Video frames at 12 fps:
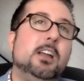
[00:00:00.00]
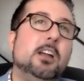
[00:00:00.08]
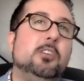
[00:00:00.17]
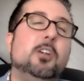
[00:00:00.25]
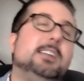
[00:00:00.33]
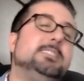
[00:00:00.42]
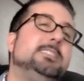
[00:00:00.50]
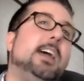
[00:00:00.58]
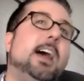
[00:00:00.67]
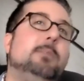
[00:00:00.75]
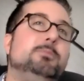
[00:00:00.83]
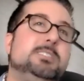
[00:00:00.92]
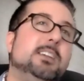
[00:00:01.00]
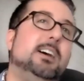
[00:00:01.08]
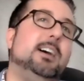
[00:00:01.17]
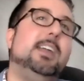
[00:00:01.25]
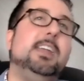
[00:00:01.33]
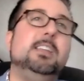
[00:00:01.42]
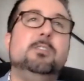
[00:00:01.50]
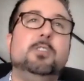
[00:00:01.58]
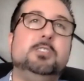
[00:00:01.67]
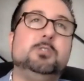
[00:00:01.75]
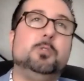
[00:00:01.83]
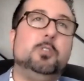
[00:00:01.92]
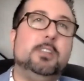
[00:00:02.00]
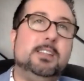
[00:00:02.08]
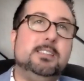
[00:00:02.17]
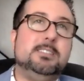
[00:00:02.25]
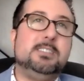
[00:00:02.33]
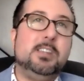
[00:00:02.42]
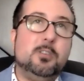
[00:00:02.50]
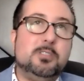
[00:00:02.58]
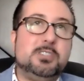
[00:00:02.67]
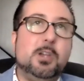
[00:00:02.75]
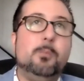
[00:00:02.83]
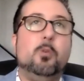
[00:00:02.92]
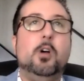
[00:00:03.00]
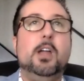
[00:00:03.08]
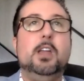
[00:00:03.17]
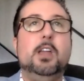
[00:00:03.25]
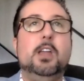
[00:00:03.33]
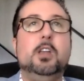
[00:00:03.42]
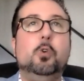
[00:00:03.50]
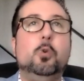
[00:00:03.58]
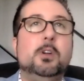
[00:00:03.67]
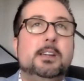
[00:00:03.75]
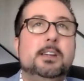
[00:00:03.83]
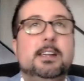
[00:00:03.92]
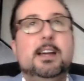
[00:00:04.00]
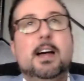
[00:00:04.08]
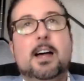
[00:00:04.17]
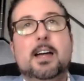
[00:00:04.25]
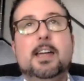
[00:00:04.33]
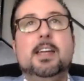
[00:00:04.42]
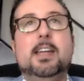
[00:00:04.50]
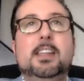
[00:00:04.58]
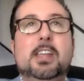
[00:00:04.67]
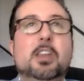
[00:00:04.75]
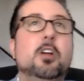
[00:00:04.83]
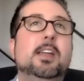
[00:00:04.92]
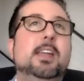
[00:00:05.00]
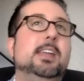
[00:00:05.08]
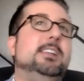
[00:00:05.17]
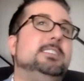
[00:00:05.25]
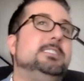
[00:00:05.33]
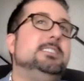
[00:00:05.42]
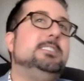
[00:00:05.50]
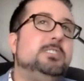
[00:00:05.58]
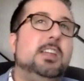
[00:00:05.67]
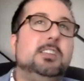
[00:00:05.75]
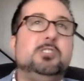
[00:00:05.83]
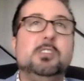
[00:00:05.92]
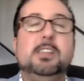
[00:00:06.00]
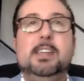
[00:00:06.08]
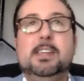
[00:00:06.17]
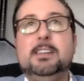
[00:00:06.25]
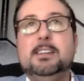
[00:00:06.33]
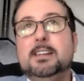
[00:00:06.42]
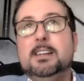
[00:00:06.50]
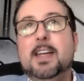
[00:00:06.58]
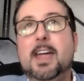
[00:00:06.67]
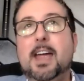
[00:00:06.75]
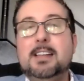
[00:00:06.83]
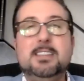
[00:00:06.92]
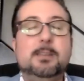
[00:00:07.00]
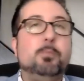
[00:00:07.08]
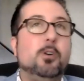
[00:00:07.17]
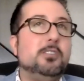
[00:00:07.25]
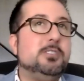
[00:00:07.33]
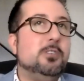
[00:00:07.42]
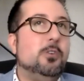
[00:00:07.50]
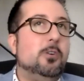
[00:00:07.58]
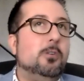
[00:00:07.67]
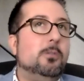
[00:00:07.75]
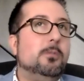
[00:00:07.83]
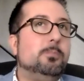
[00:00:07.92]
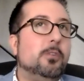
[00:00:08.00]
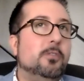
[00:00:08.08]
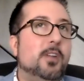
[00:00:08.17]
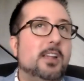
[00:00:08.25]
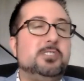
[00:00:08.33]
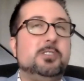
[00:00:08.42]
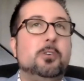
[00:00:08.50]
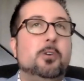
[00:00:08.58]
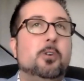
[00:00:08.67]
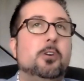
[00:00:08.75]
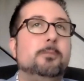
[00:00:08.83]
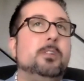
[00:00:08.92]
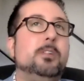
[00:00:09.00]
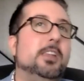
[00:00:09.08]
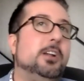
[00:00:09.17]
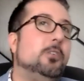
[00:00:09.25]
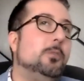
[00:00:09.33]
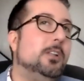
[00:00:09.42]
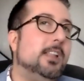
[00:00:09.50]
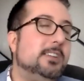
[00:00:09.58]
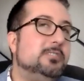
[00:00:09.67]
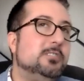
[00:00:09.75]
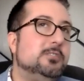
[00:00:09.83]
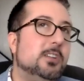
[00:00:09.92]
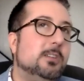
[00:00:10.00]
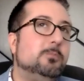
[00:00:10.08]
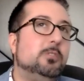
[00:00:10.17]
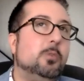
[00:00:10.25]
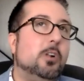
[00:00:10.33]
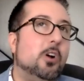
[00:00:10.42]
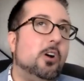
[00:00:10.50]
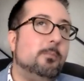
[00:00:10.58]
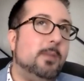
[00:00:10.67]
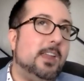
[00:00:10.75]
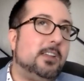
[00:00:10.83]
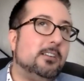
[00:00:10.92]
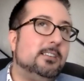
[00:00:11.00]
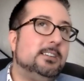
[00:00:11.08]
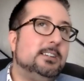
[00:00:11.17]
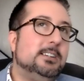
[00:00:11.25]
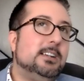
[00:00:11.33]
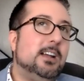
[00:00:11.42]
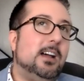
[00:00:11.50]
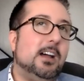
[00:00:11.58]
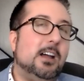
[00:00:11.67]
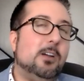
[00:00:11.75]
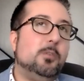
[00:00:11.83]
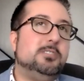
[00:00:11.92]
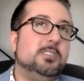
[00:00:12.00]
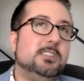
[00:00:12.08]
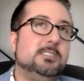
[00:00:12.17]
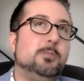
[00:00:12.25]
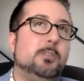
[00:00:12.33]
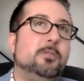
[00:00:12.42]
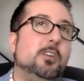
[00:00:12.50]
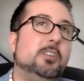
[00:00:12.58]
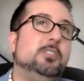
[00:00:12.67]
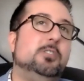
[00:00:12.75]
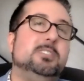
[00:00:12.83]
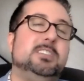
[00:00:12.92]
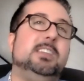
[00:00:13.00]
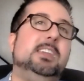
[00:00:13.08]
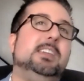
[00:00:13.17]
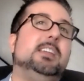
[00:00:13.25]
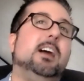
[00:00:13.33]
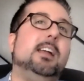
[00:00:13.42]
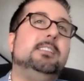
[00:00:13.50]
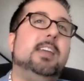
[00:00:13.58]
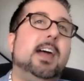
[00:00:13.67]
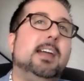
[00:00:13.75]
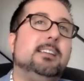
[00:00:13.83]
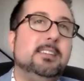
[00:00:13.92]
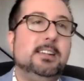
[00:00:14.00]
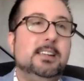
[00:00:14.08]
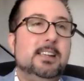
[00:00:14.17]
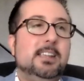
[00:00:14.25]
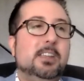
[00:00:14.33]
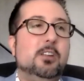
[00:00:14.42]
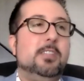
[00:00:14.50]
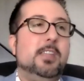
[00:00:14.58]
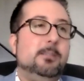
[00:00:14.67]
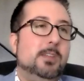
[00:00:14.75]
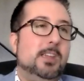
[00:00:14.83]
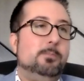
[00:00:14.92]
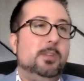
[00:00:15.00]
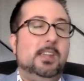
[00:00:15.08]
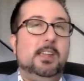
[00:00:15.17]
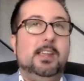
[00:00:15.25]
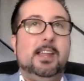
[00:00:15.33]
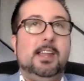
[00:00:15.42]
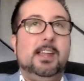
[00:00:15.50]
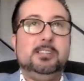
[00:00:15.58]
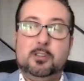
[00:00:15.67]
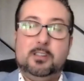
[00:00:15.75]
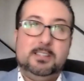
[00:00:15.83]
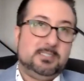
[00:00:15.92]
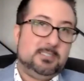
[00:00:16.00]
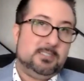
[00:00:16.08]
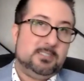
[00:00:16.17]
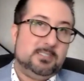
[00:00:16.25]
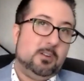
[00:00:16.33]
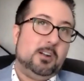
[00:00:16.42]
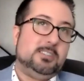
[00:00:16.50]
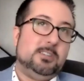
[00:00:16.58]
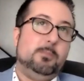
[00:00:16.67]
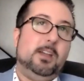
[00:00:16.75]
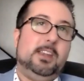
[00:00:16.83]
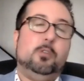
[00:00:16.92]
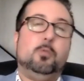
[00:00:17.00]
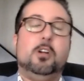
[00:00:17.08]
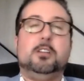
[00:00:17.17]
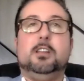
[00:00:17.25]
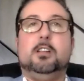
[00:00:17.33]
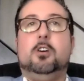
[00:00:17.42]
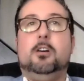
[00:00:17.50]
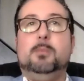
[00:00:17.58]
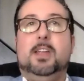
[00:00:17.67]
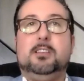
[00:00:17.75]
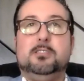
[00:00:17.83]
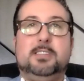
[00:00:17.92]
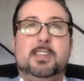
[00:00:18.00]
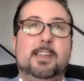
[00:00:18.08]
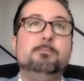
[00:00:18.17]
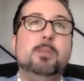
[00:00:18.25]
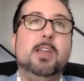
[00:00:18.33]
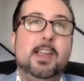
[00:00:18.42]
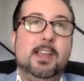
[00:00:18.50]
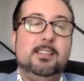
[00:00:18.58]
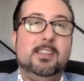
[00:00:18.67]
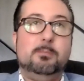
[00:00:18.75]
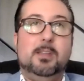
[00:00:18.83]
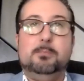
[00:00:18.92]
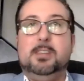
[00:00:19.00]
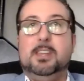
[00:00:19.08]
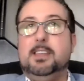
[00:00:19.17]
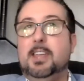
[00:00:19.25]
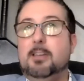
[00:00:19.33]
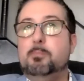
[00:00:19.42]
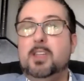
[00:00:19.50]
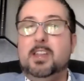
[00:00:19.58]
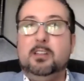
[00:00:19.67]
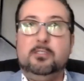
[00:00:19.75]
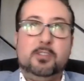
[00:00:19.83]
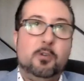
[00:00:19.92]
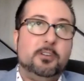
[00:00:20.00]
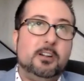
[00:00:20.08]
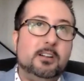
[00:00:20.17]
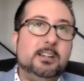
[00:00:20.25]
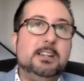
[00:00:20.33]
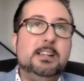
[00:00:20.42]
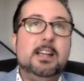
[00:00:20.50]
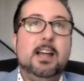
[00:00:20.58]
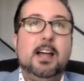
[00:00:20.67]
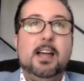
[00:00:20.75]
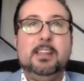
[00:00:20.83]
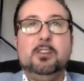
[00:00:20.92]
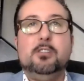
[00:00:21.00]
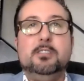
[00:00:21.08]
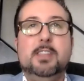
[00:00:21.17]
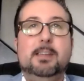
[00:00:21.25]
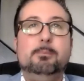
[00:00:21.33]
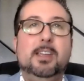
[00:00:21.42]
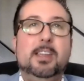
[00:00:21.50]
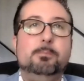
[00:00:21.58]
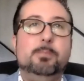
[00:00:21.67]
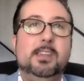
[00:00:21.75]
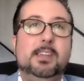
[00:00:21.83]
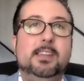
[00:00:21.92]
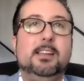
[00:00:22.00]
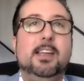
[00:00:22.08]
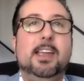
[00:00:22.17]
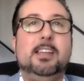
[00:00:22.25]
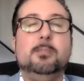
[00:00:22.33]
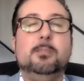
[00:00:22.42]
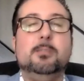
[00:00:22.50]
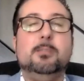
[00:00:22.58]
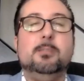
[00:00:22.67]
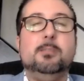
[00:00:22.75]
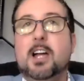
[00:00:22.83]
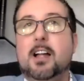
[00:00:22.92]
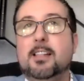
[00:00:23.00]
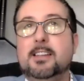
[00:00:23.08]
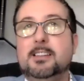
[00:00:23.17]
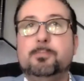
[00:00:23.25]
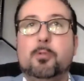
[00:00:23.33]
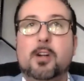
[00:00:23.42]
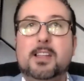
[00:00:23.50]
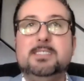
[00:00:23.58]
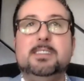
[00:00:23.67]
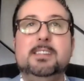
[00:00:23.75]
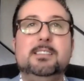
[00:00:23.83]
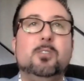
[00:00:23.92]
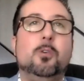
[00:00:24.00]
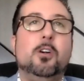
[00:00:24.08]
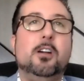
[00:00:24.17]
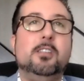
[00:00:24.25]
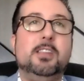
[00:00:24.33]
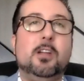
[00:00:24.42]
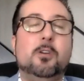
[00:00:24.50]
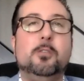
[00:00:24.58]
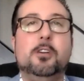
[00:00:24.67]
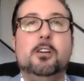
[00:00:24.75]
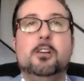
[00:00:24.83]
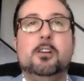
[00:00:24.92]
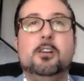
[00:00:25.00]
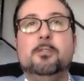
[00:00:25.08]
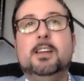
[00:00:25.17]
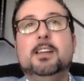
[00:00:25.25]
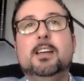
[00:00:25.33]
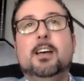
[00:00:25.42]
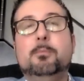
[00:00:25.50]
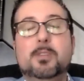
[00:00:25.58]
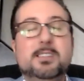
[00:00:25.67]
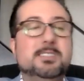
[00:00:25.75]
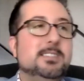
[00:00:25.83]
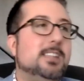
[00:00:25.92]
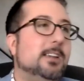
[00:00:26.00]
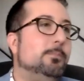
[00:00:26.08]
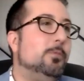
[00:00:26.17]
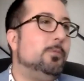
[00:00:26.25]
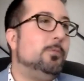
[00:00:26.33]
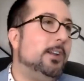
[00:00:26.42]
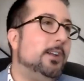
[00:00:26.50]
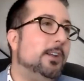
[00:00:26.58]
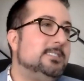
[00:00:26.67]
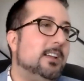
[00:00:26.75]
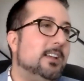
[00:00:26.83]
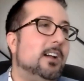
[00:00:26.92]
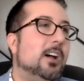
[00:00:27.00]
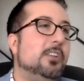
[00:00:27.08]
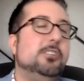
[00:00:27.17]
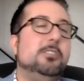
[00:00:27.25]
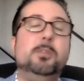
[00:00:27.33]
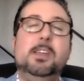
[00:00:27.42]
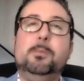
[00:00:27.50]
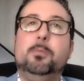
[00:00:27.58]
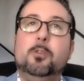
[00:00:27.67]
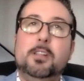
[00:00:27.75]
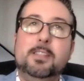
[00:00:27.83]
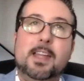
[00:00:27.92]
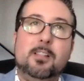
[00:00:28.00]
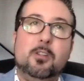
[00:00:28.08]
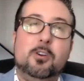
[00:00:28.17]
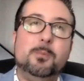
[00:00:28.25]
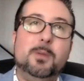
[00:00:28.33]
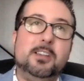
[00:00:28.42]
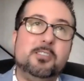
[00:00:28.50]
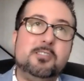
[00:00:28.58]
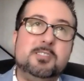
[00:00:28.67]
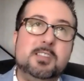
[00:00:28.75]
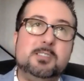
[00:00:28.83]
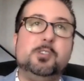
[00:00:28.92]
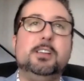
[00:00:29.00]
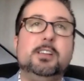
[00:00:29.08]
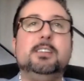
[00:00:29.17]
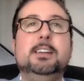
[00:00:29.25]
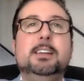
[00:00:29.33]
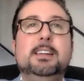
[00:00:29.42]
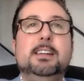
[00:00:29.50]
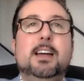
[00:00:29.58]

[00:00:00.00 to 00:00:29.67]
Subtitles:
A grass tops individual is, someone who, is potentially has a personal, professional, or political relationship to a lawmaker, which is referred to as a key contact. They may be a journalist or somebody who worked in a lawmaker's campaign. They may be a campaign donor. They may be a community college president or the owner of a business that employs 100 people in that lawmaker's district.